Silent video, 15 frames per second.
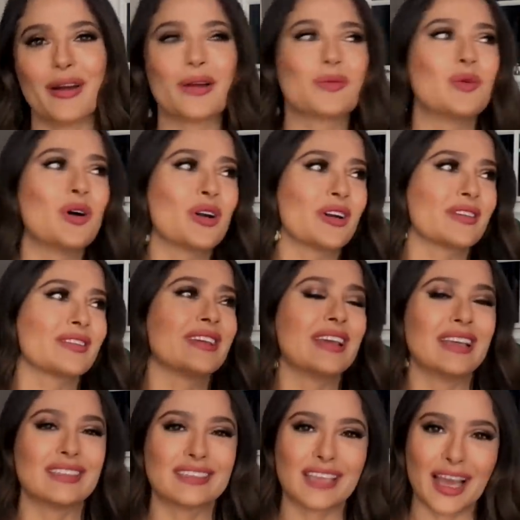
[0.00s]
I worked the
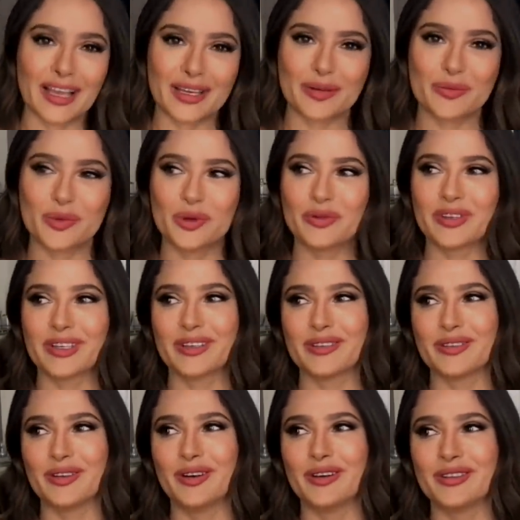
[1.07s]
entire movie
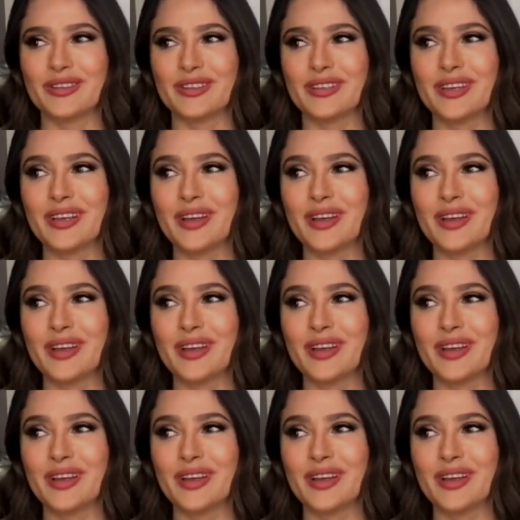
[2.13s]
on on